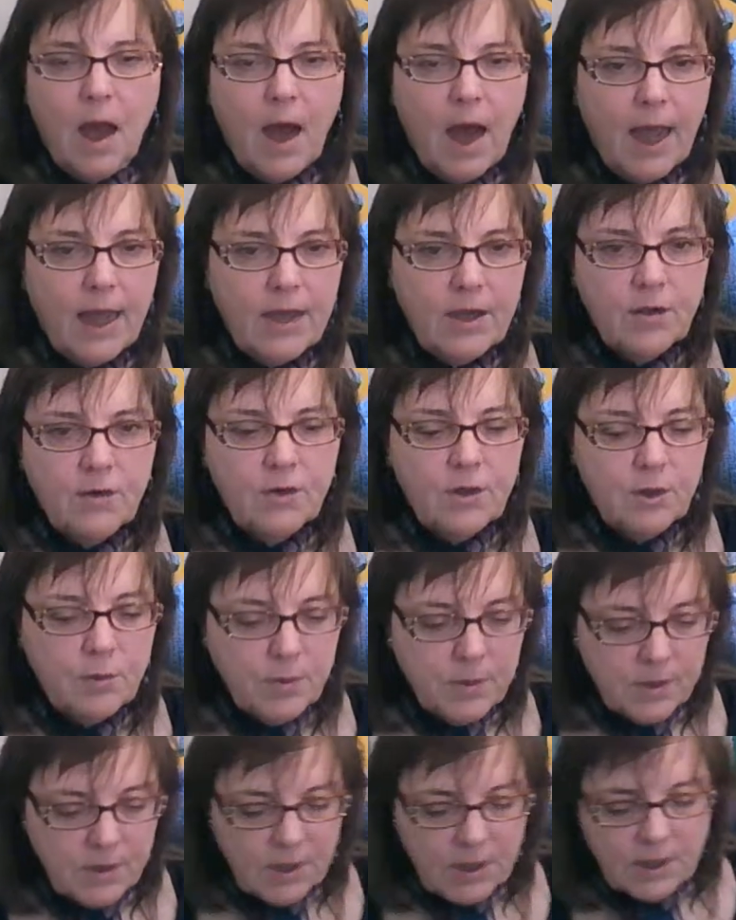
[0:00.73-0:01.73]
Hi
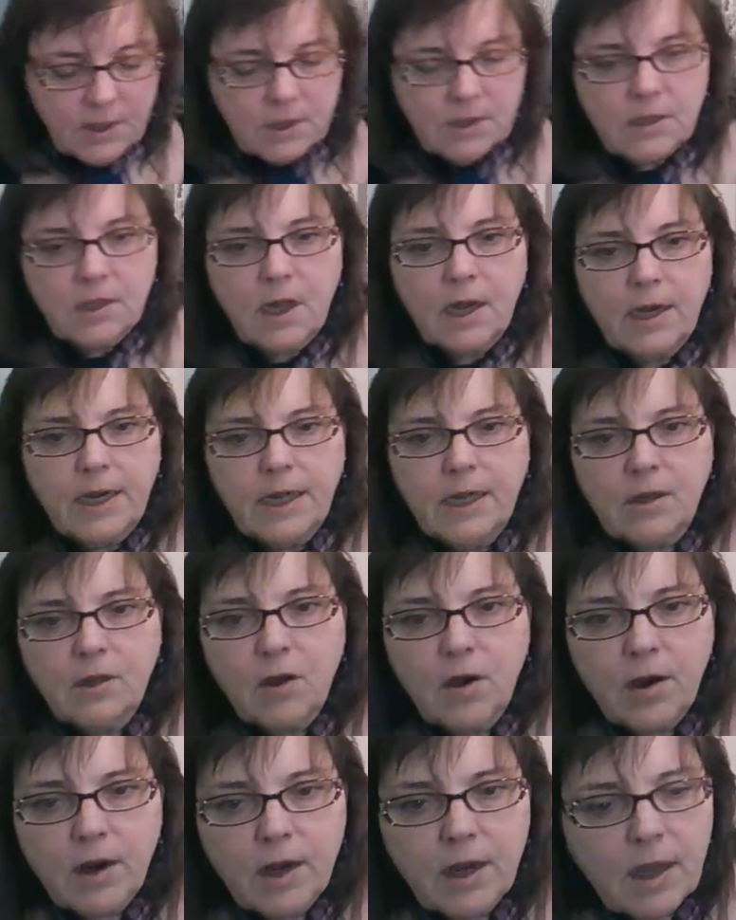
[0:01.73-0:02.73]
YouTubers, this is Lonnie
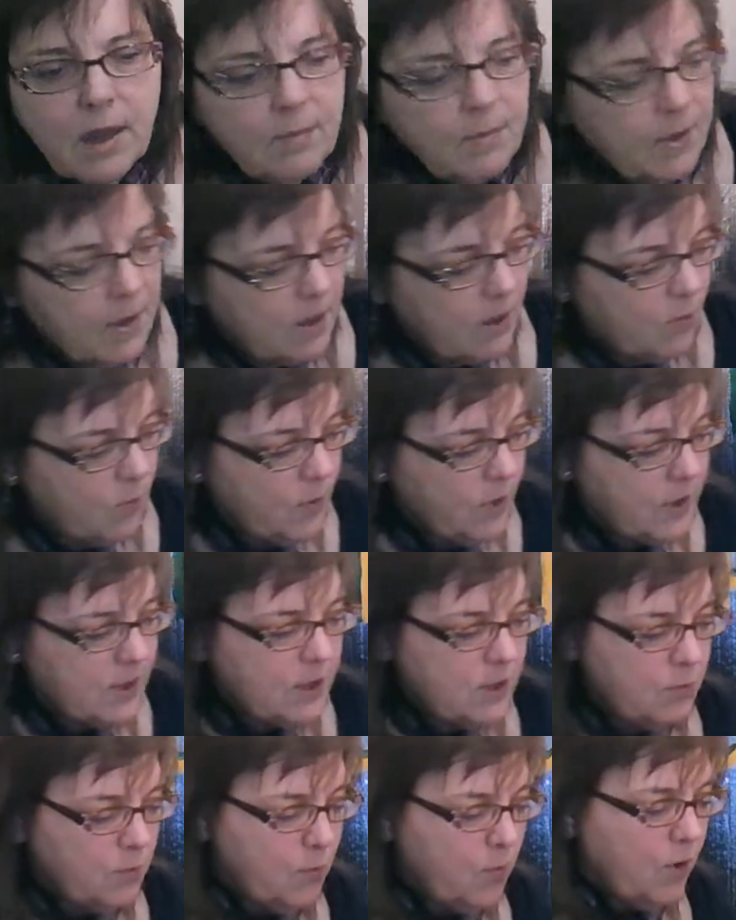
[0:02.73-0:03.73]
Clark. I'm going to read
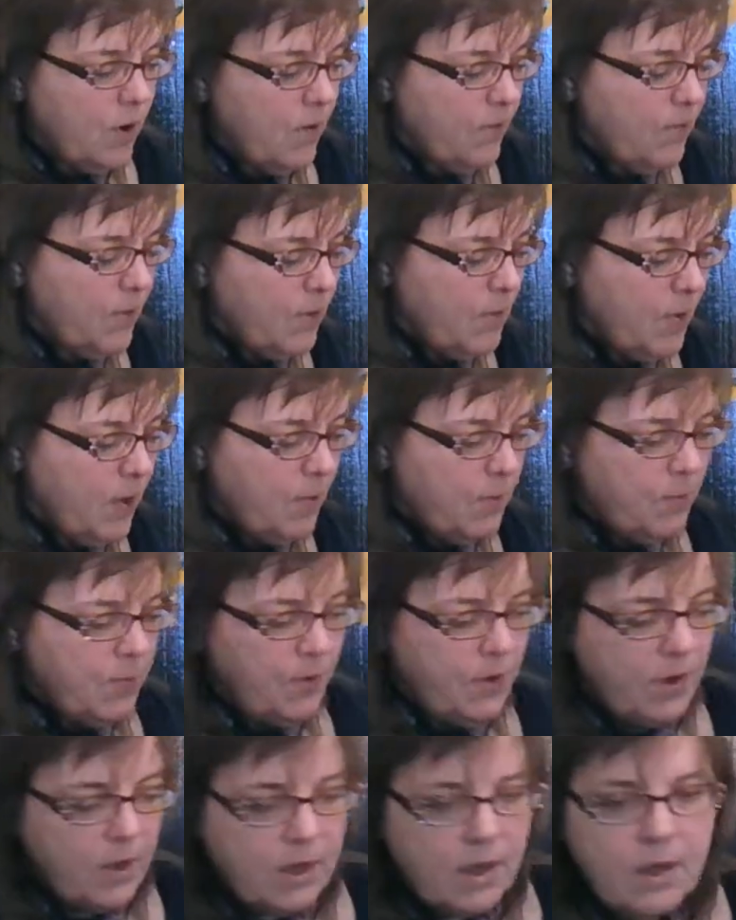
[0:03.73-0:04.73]
some more from our
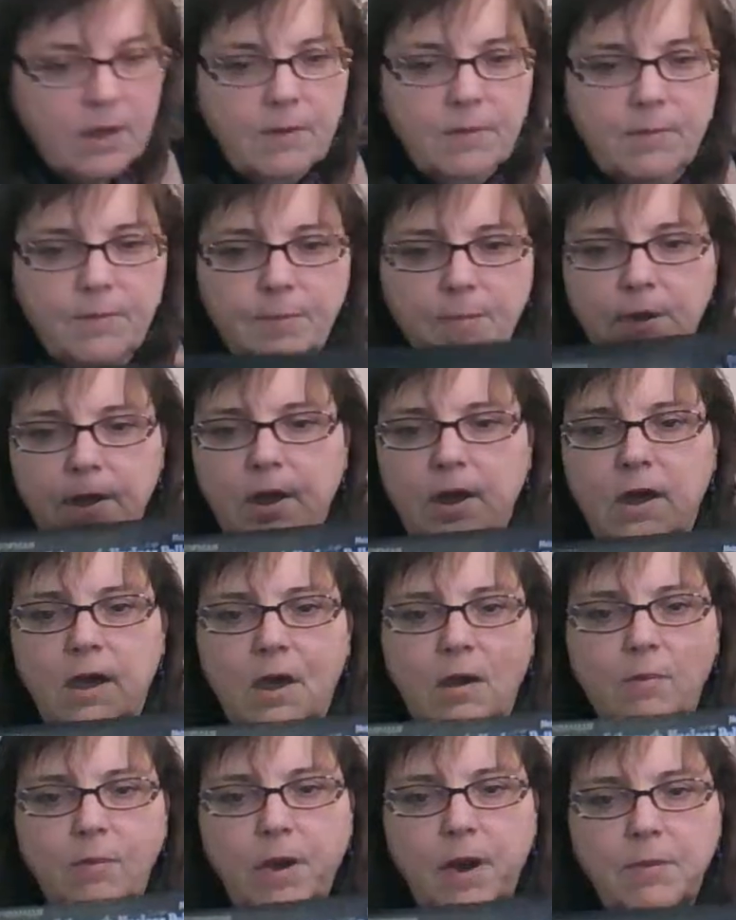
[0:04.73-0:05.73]
book,
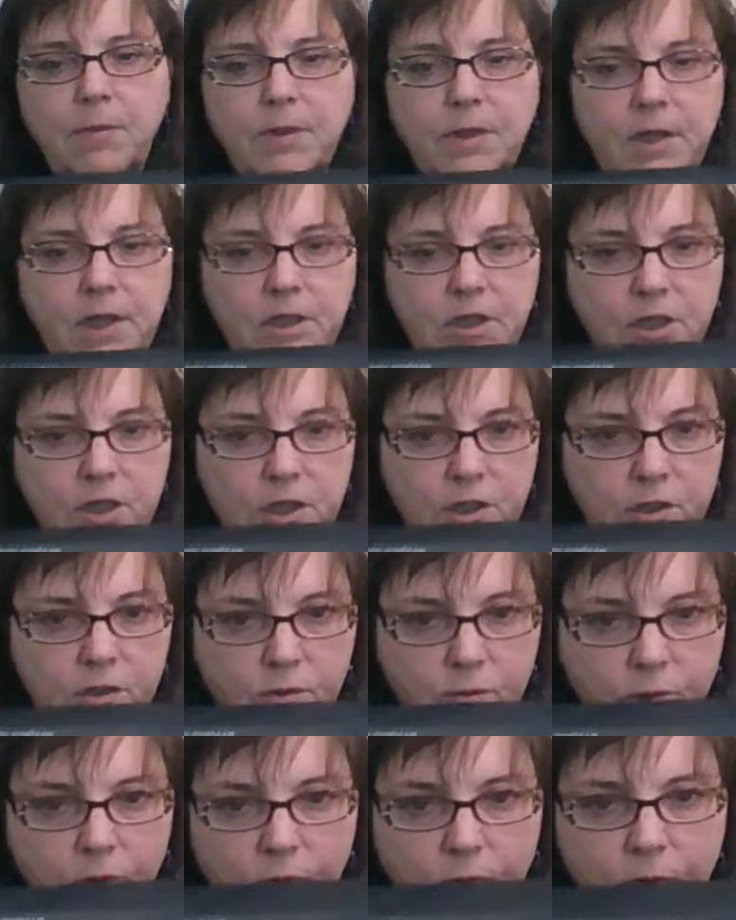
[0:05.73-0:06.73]
Population
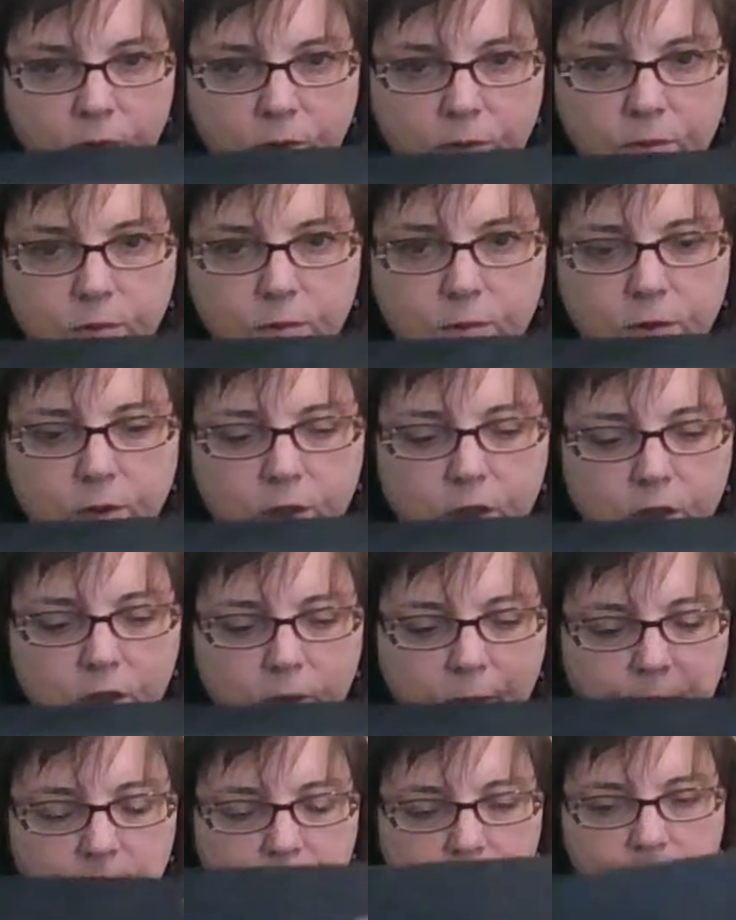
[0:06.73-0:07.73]
Control Through Nuclear
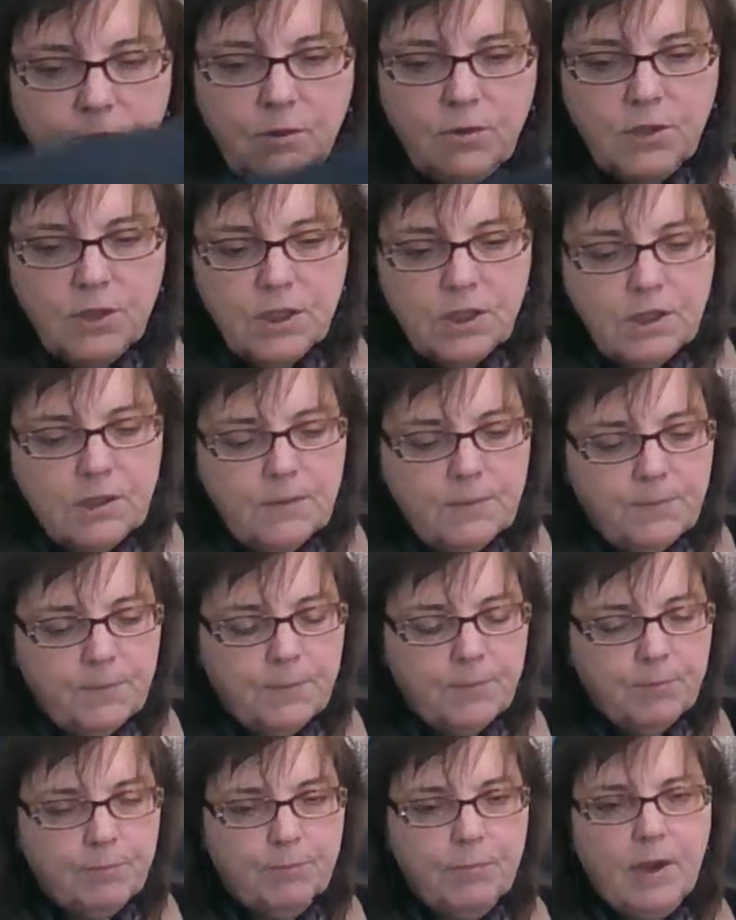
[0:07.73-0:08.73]
Pollution
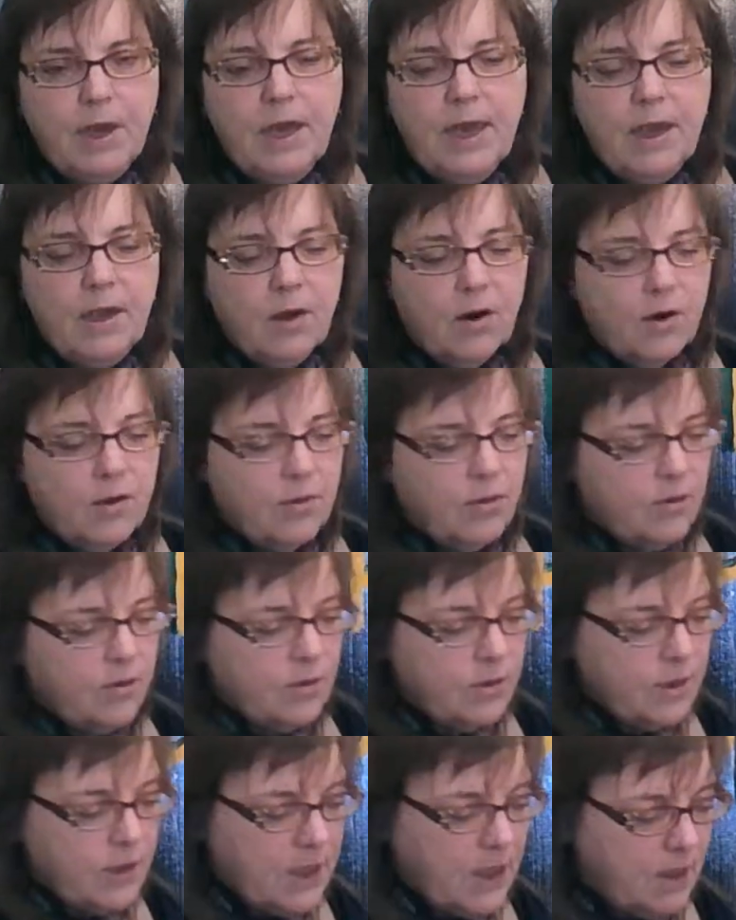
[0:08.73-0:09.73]
by
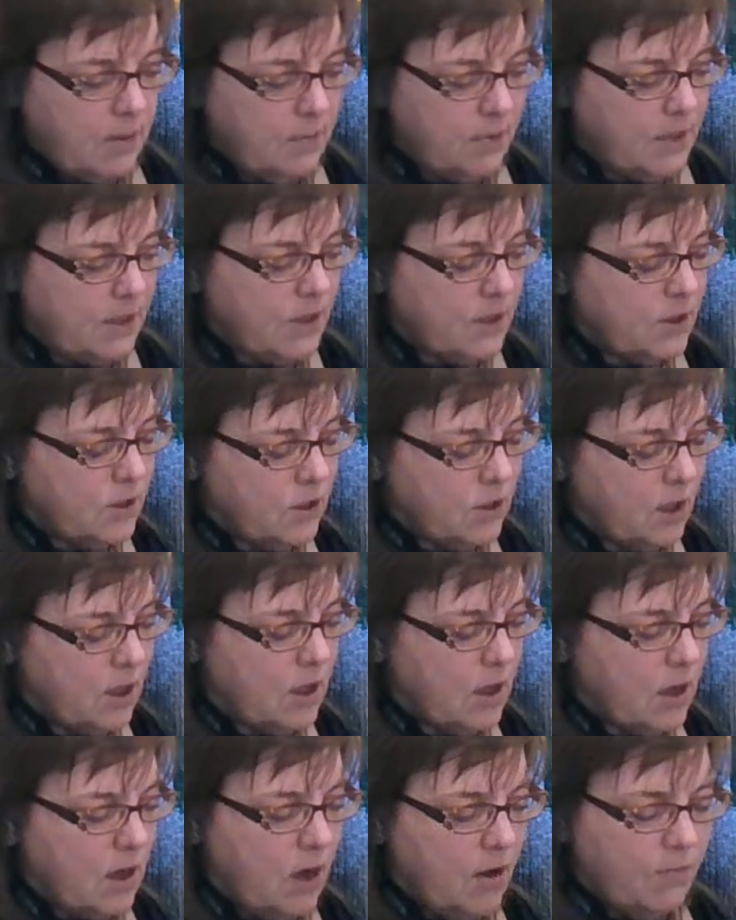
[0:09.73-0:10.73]
Arthur Tamplin and
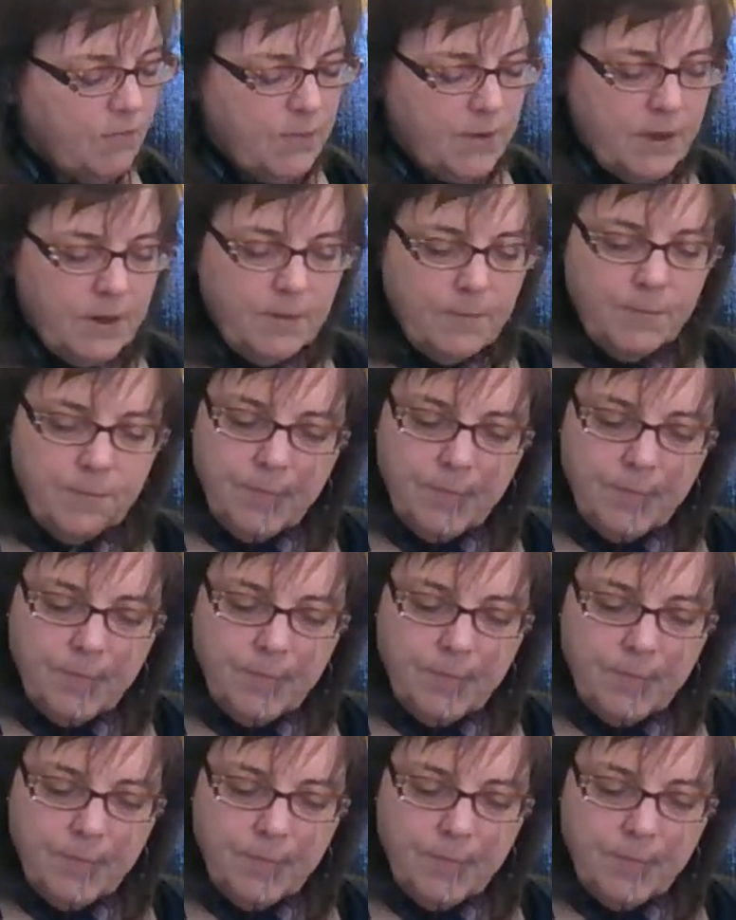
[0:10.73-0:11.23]
John Gofman.